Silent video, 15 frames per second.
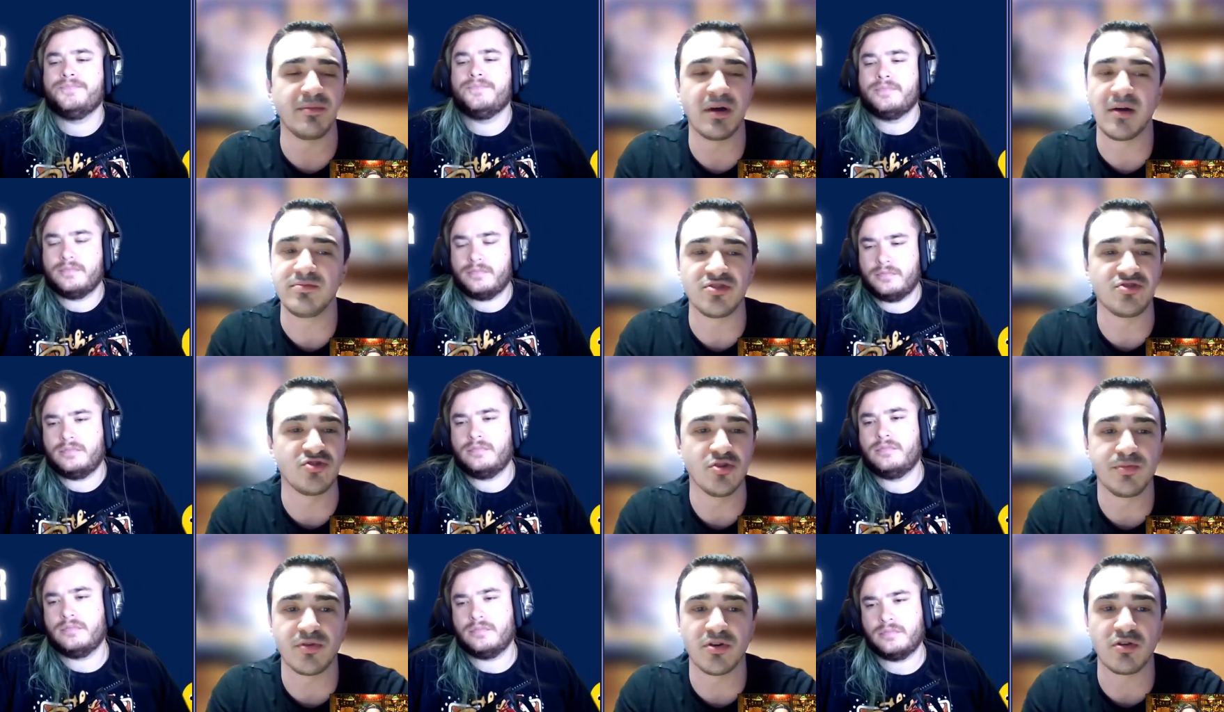Speaker 1: I'm
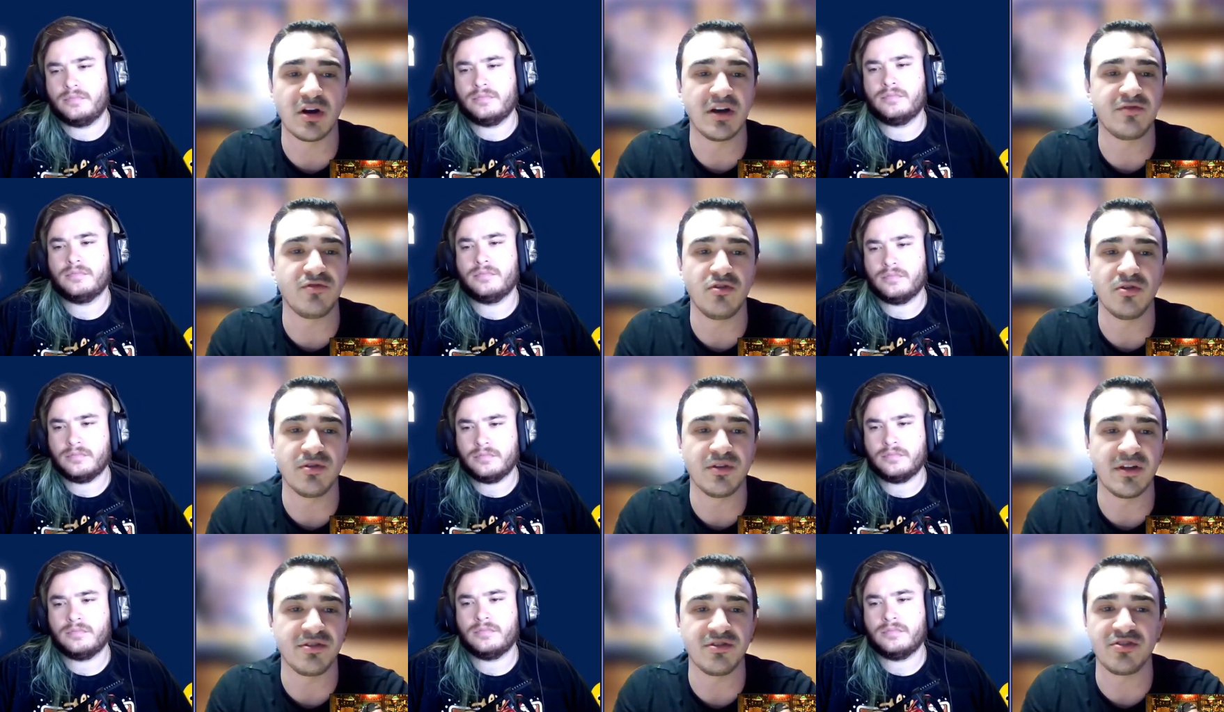just super
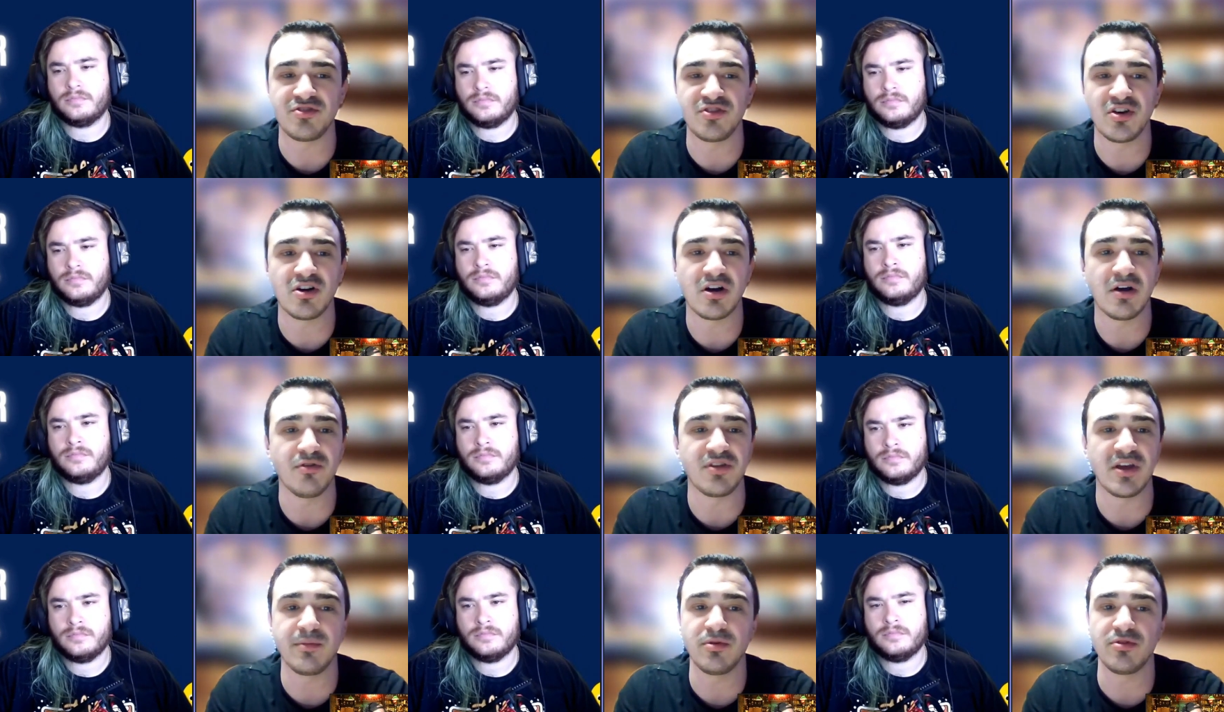grateful that this year
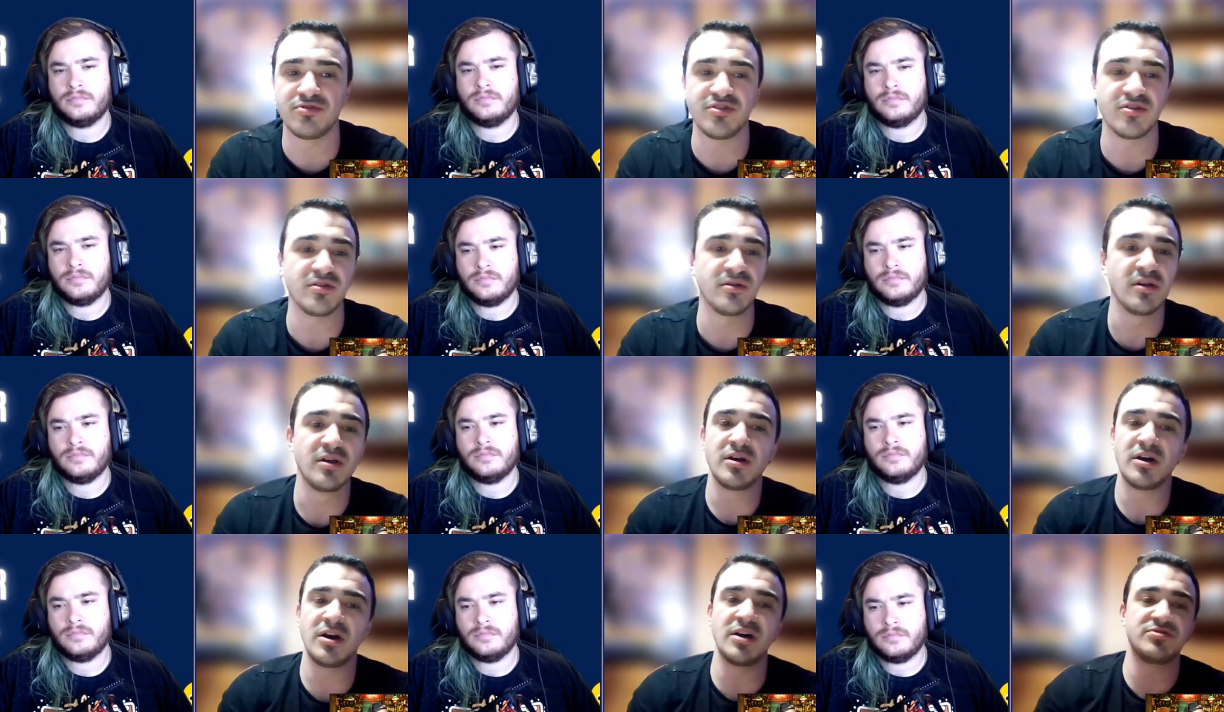I was able to
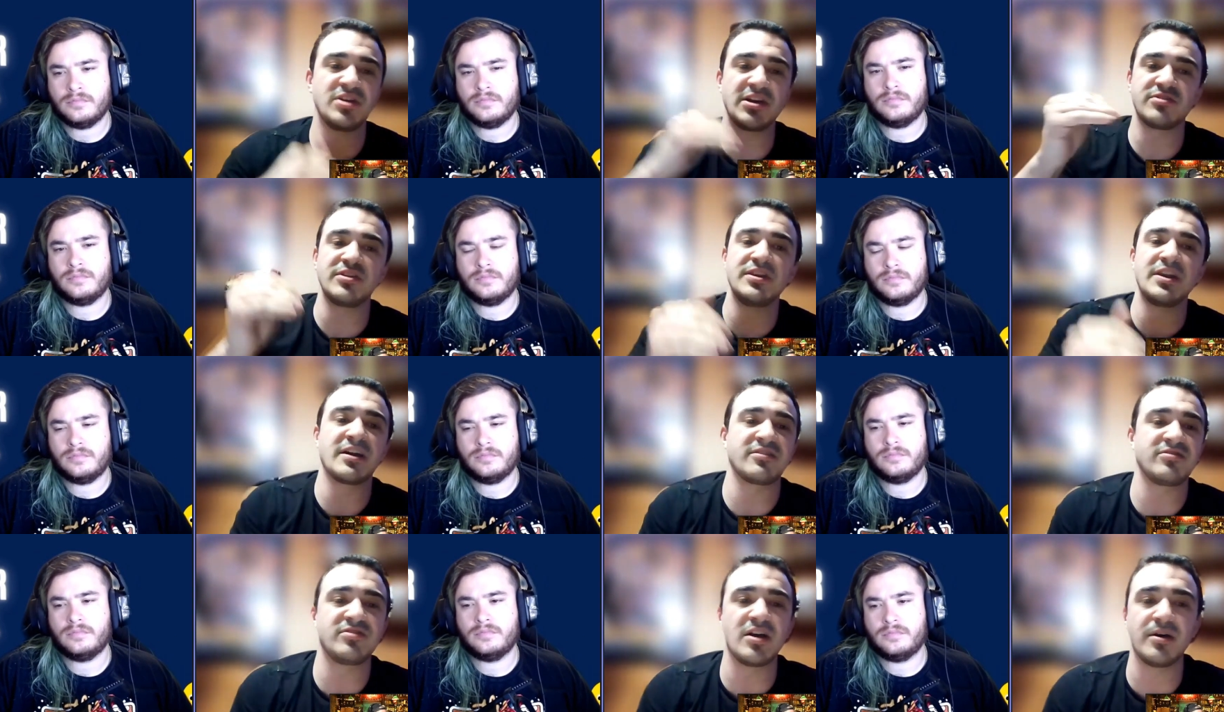take the
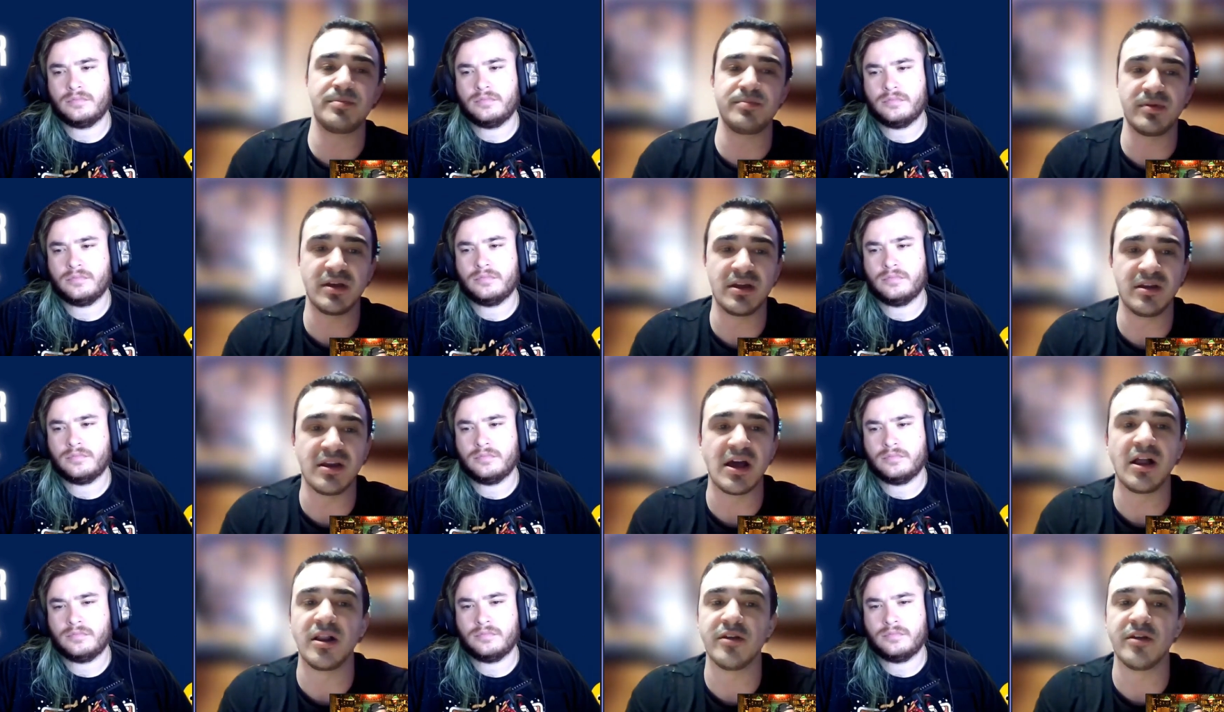next step in